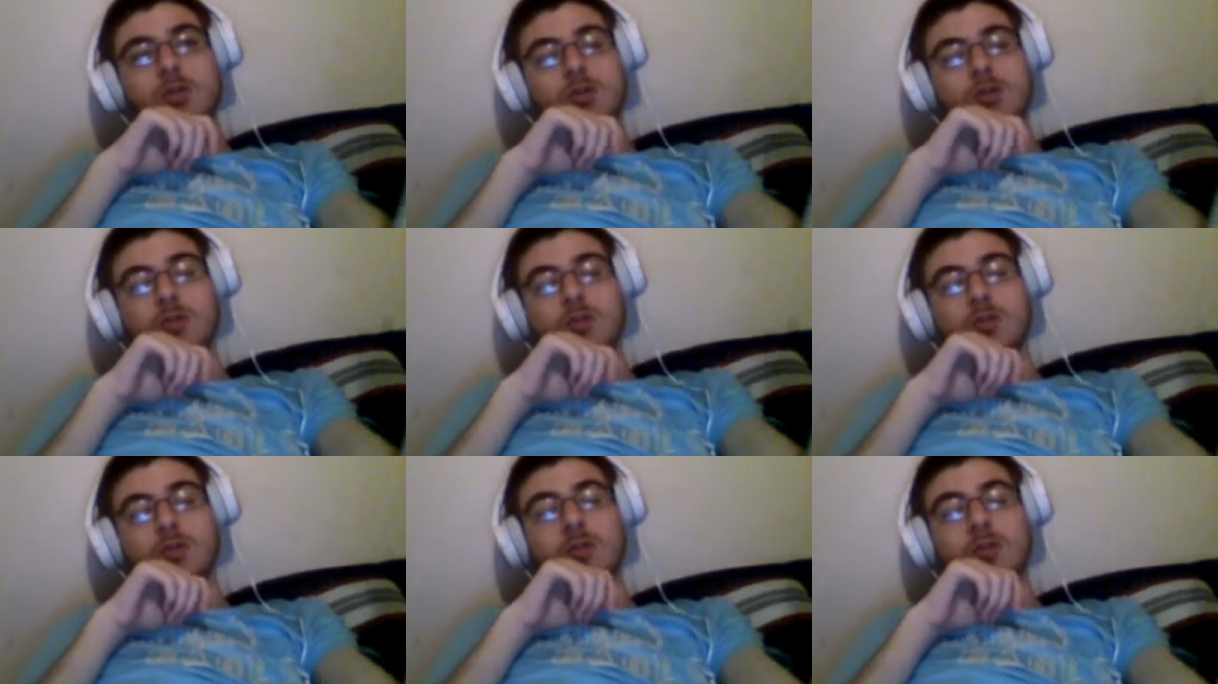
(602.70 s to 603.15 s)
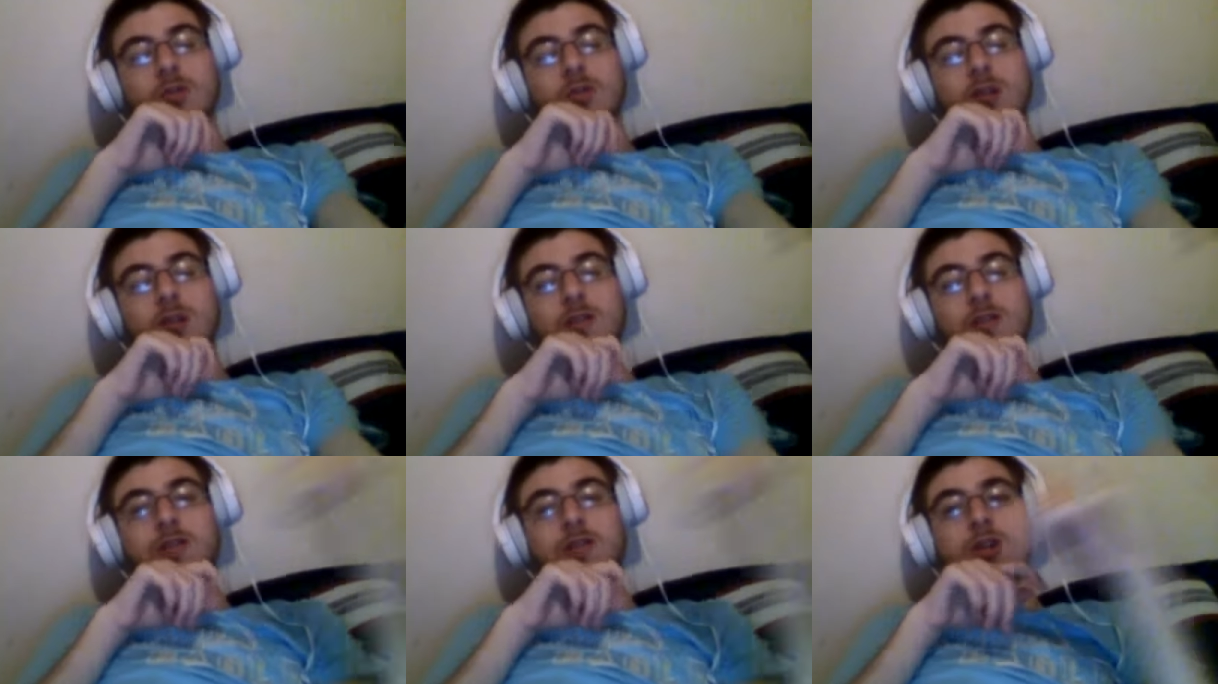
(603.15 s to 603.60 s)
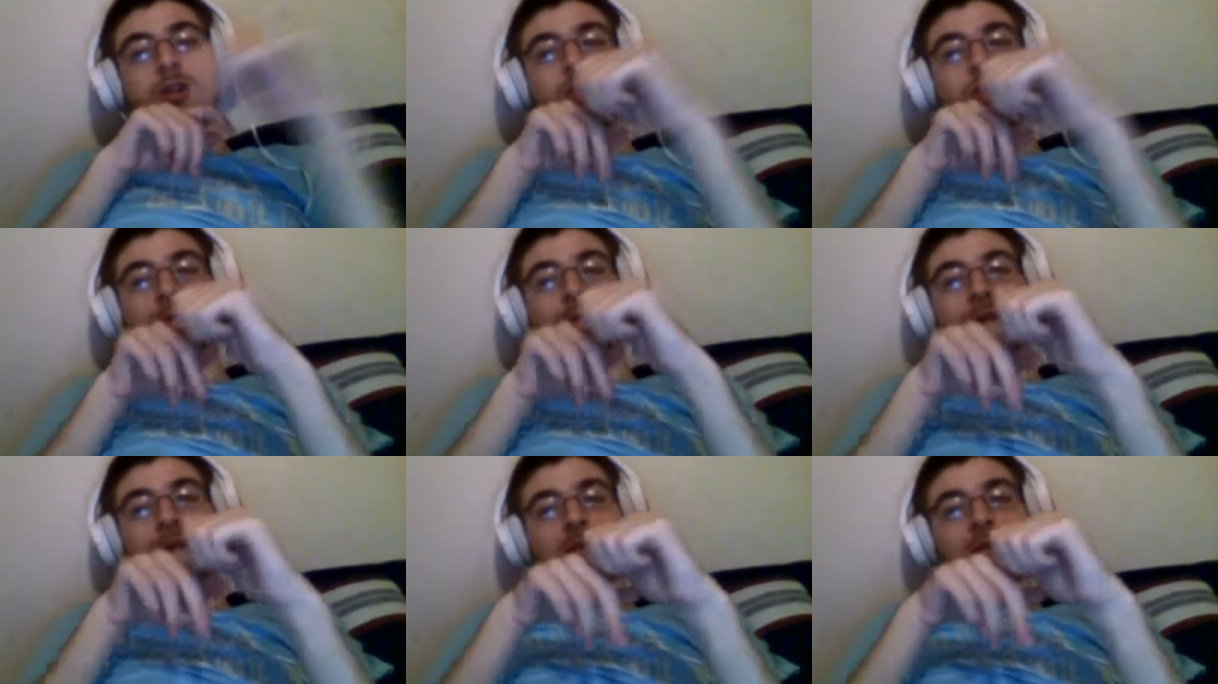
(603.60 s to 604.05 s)
which was nothing new,
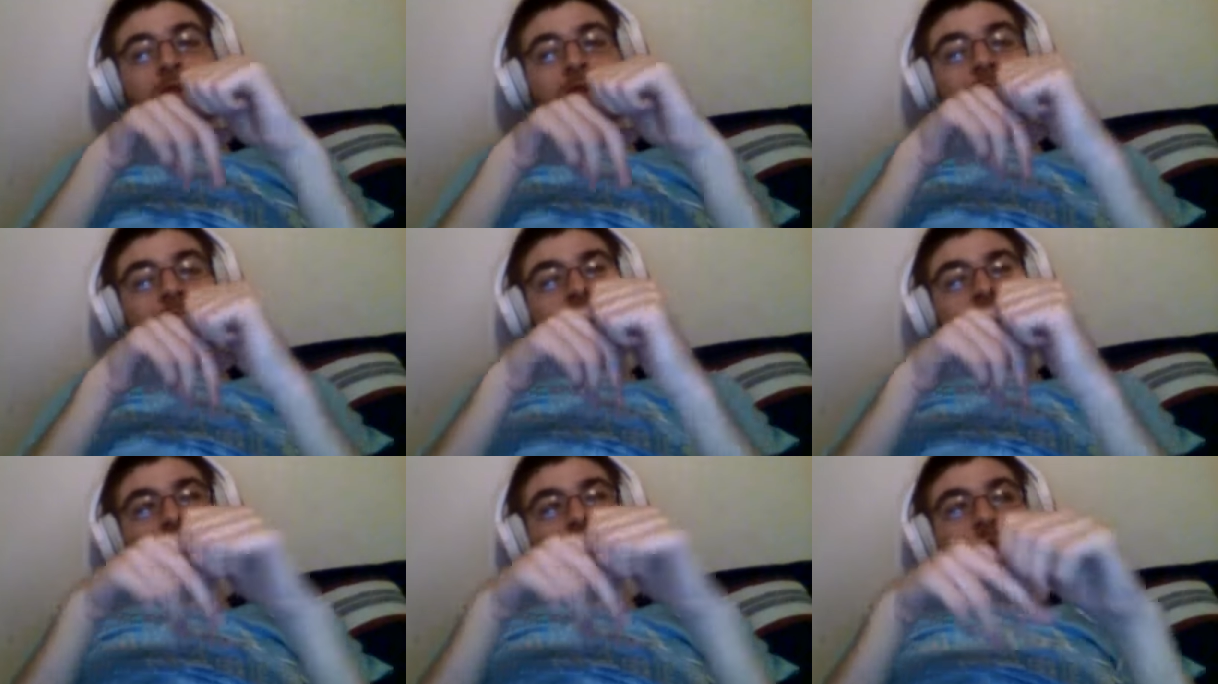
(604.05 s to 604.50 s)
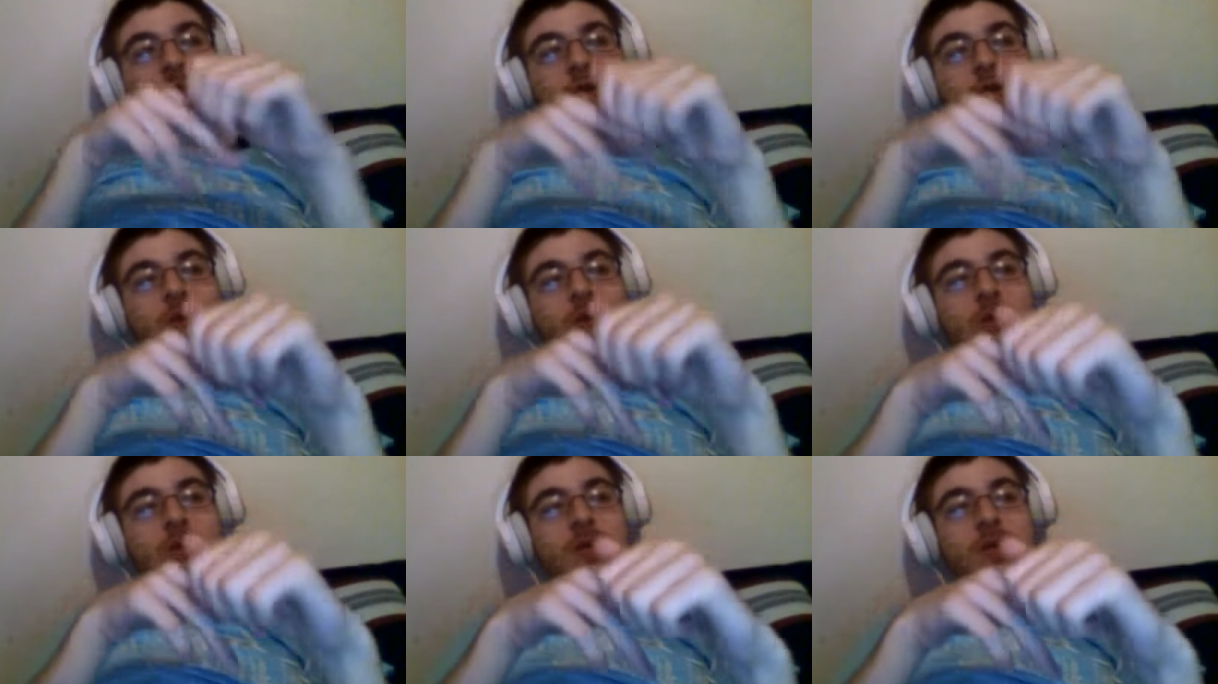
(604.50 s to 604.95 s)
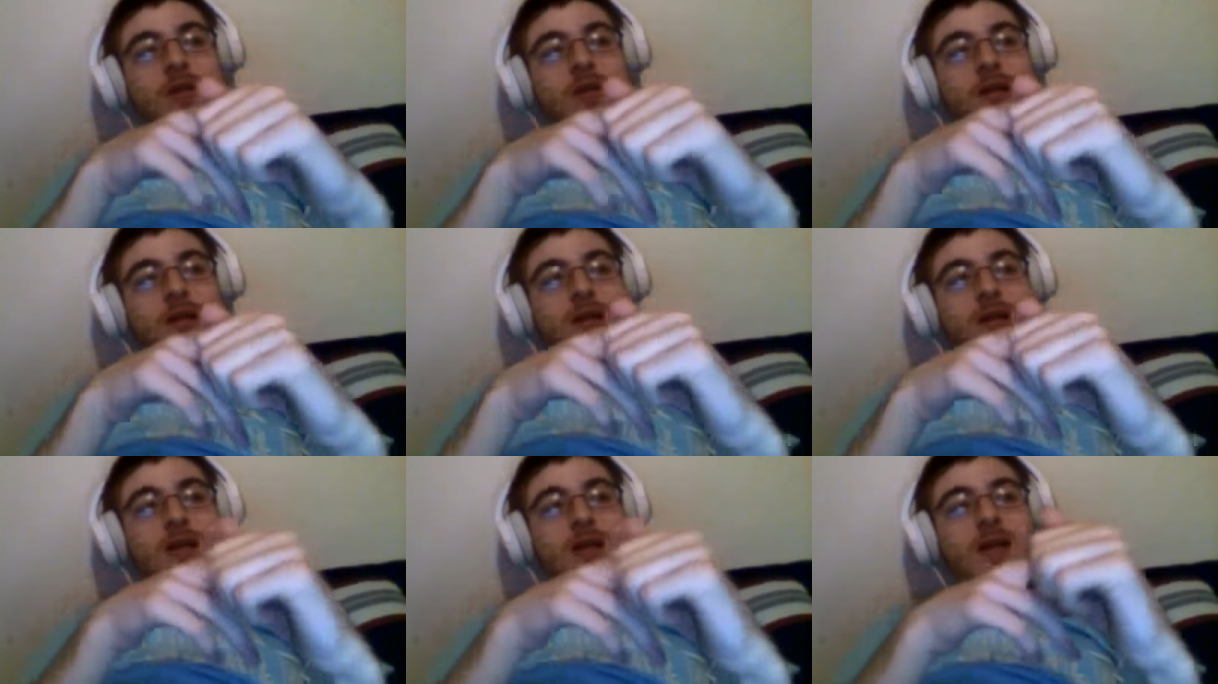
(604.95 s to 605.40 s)
but he really used to do it,
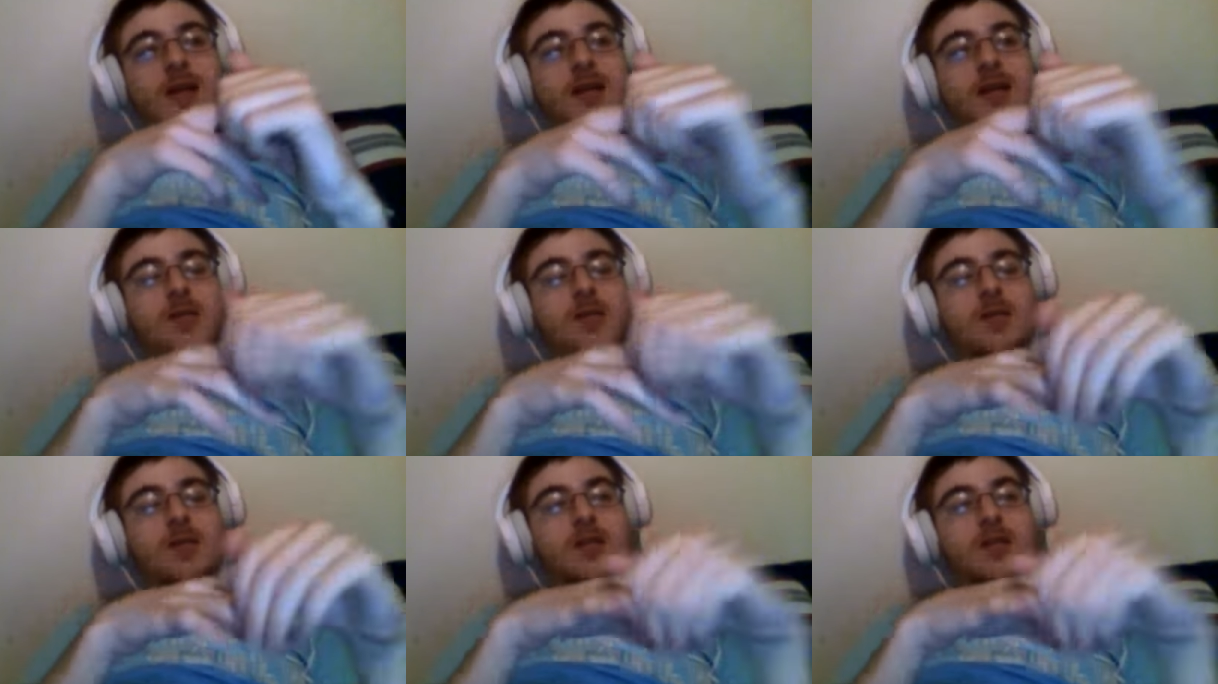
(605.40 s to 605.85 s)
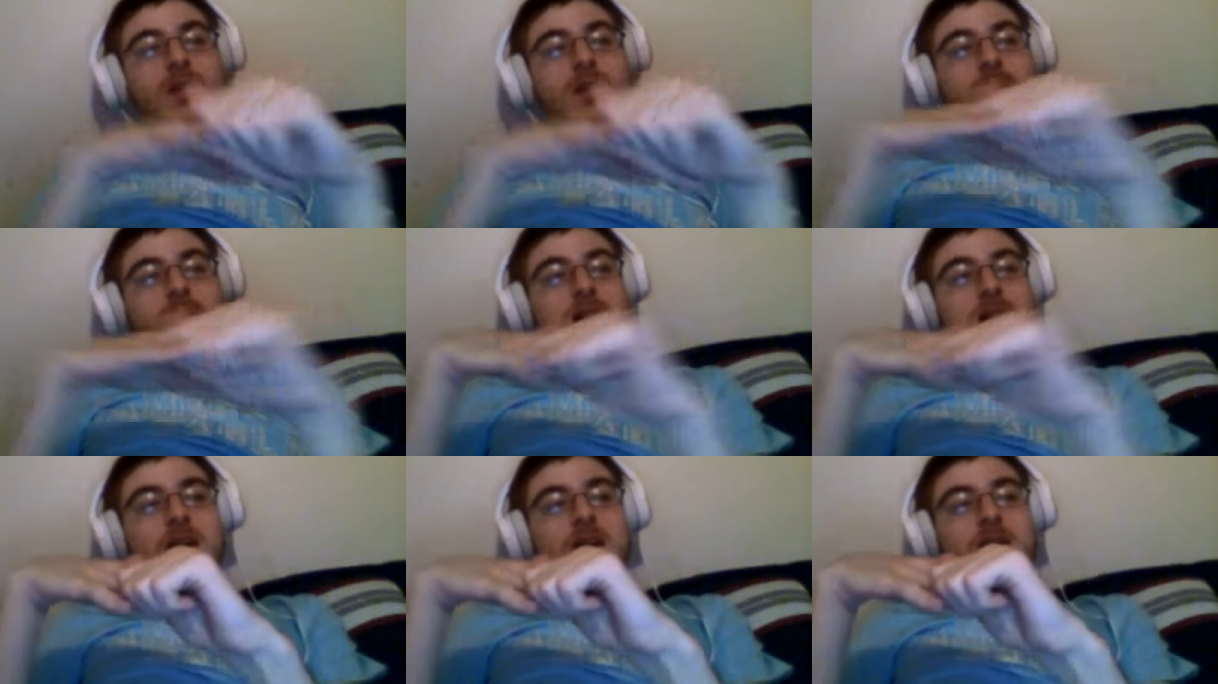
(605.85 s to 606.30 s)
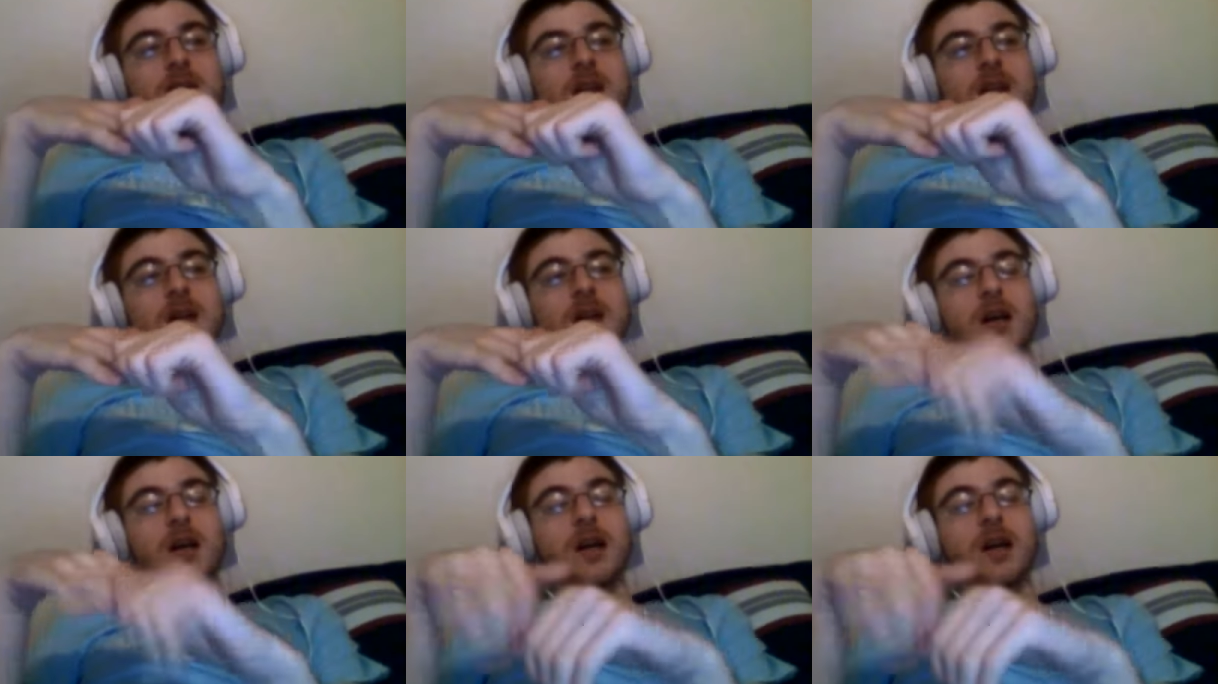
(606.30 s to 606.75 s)
and he would say.
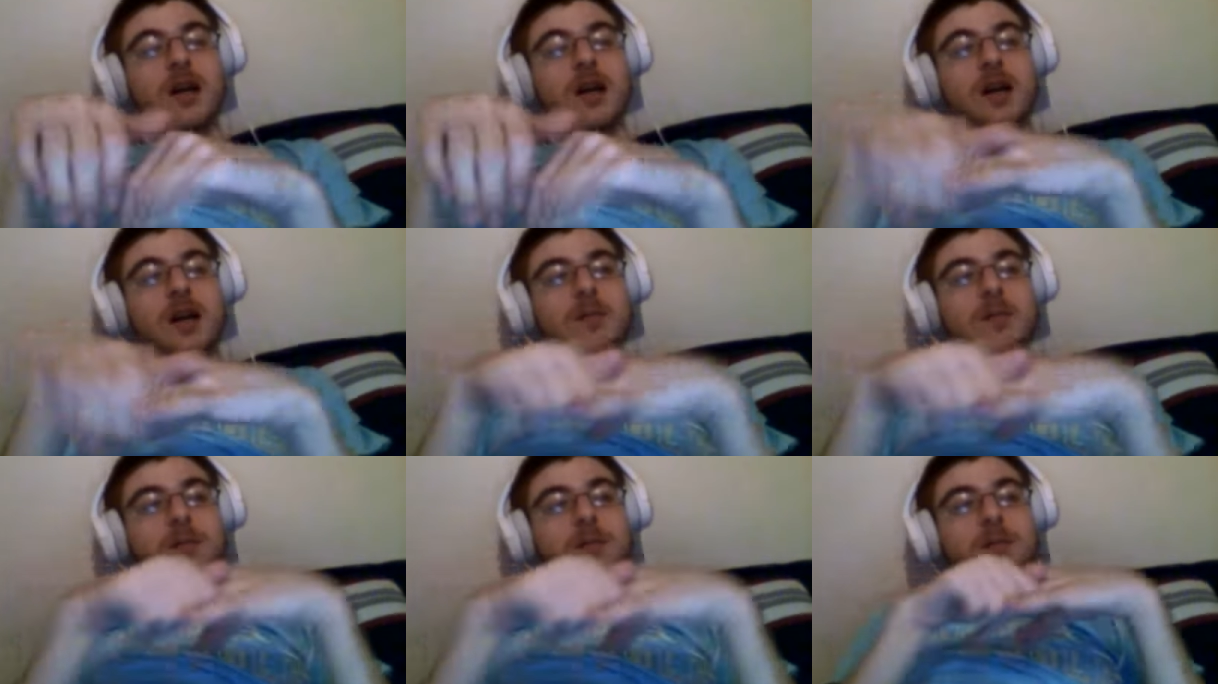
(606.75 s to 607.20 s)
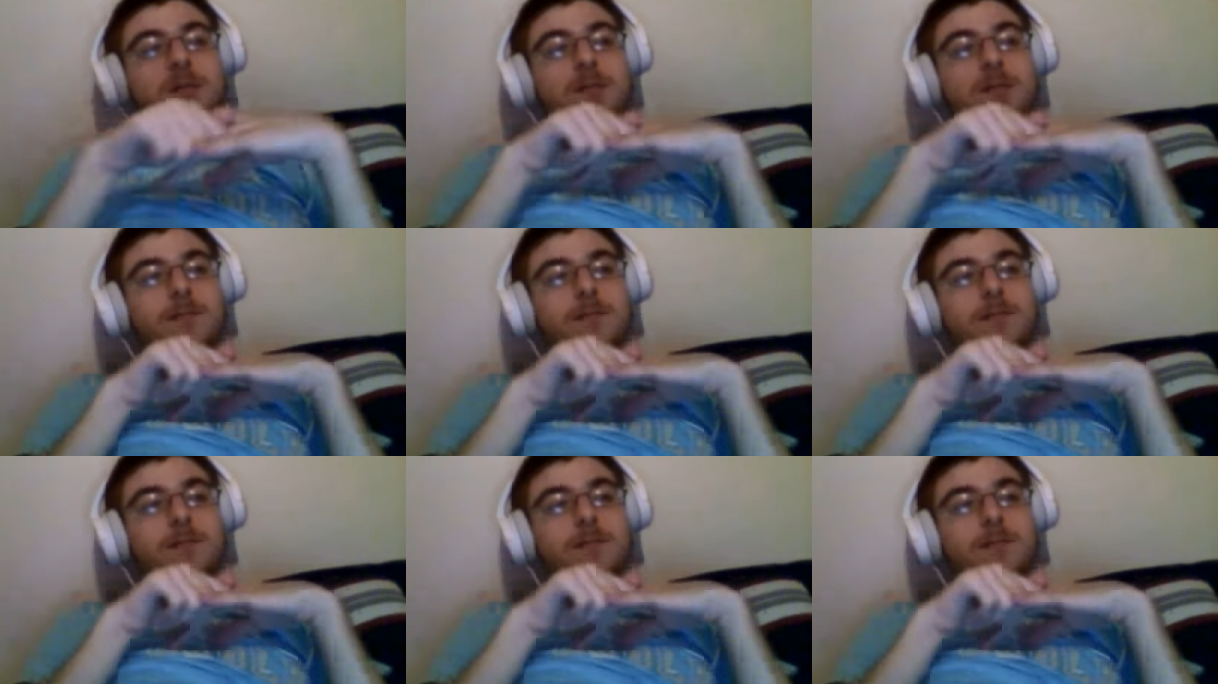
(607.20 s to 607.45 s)
Um,